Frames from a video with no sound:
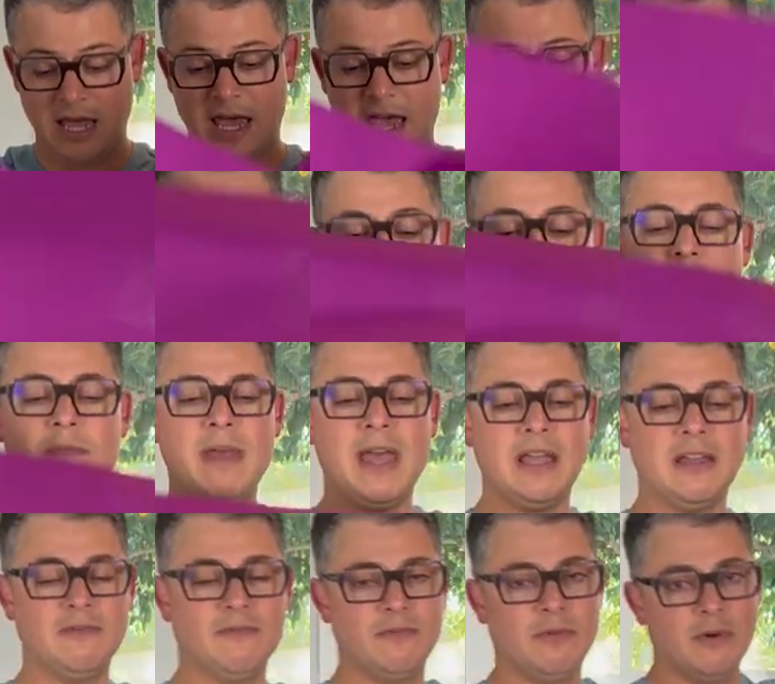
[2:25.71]
and I went
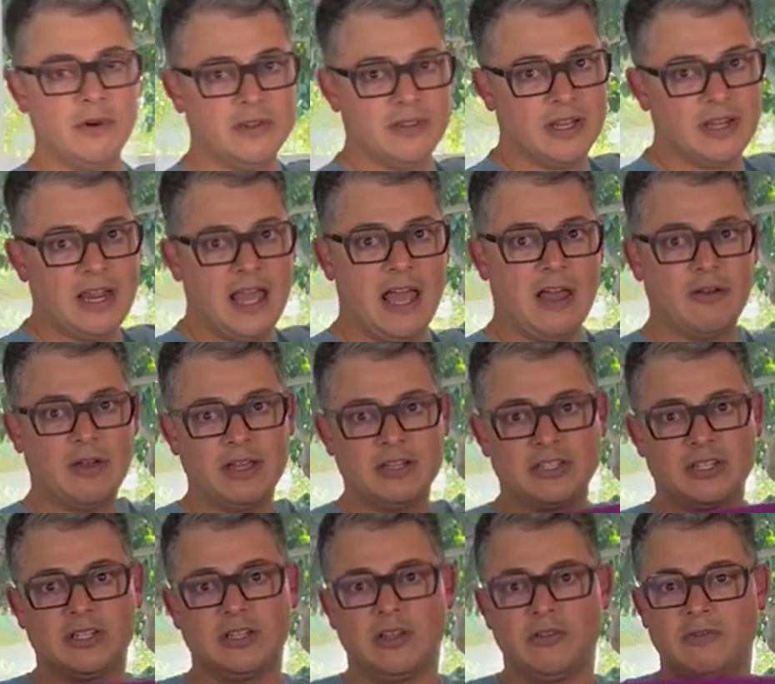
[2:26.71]
back and forth on how I
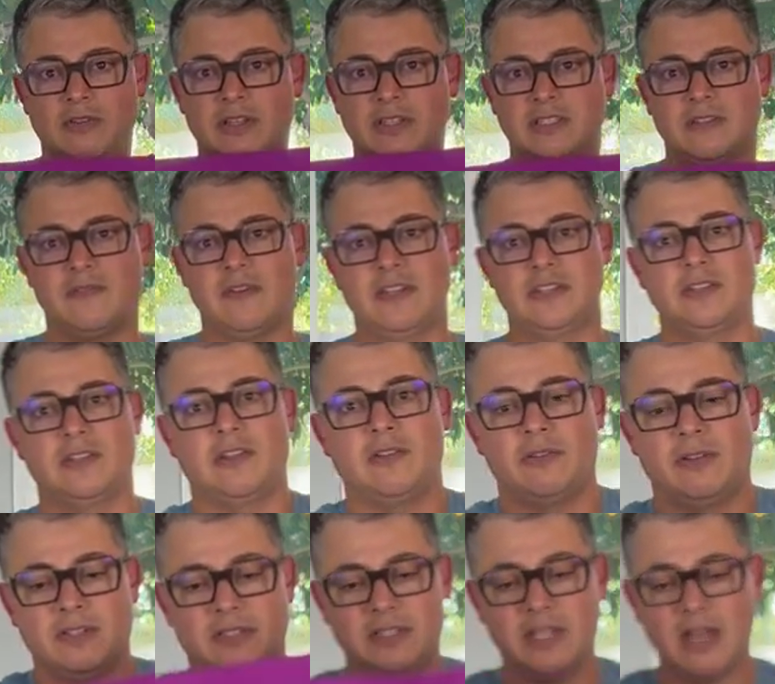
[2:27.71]
should load this, if I should
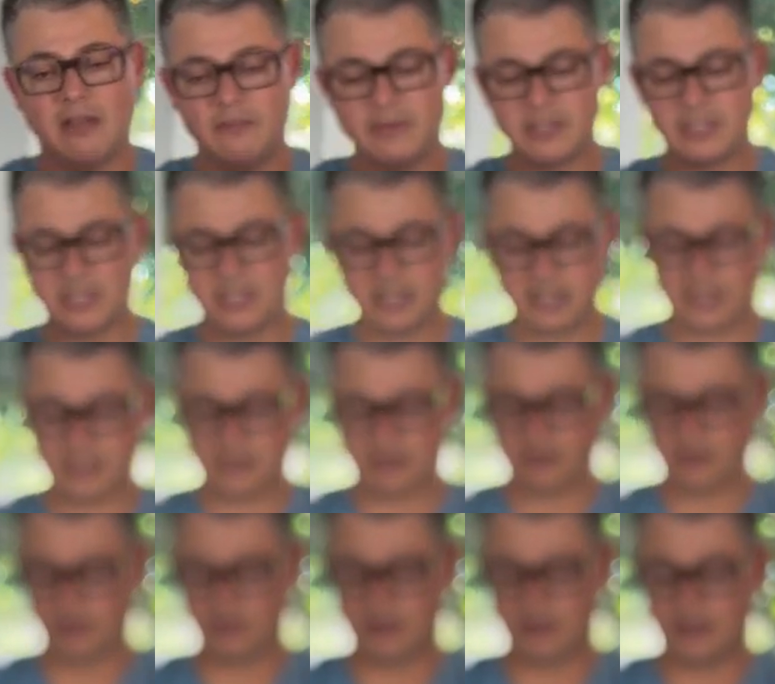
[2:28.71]
load it selvages
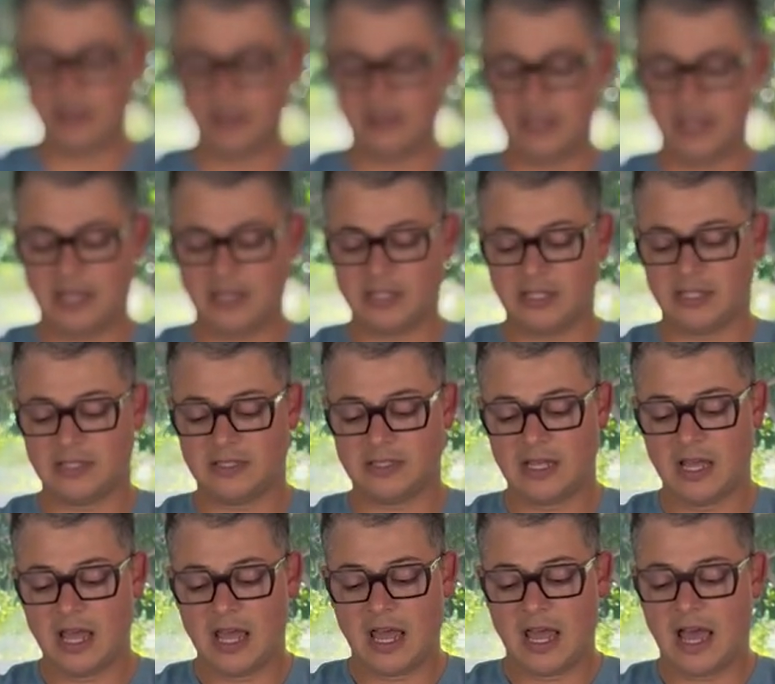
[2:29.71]
or load it on the edges.
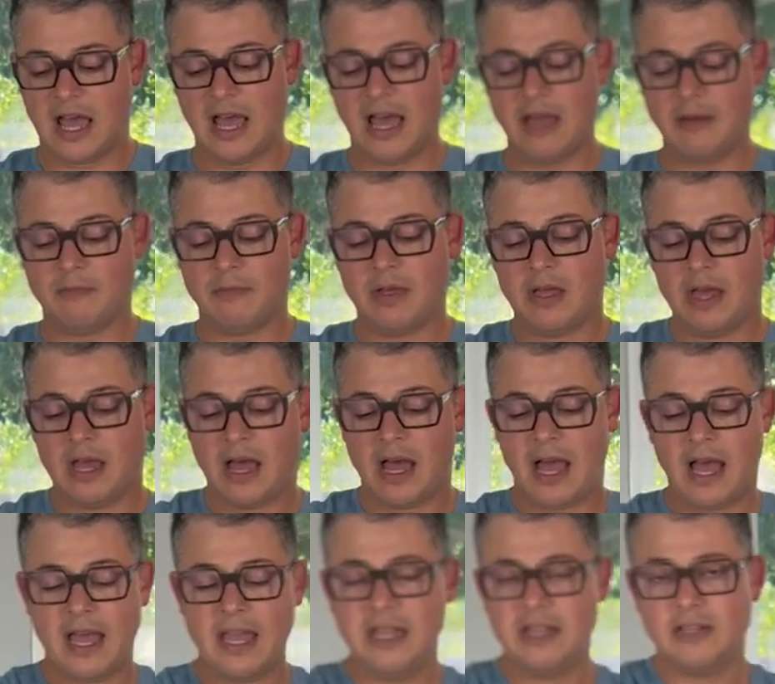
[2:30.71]
Um,
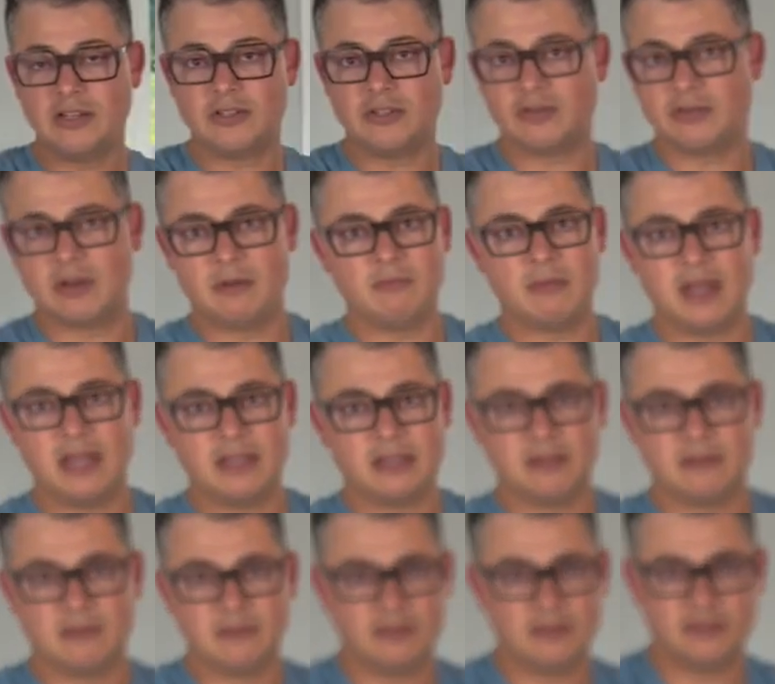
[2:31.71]
I trim my
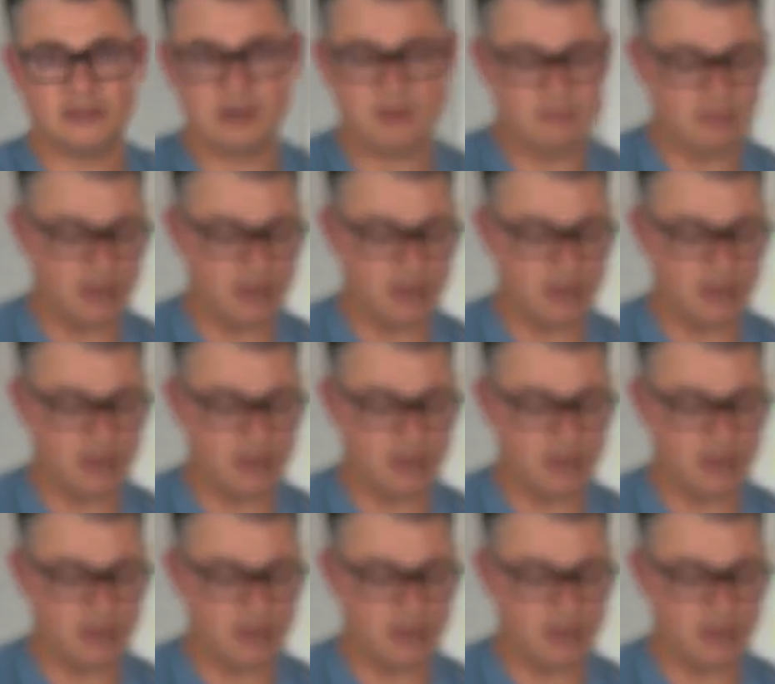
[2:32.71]
trim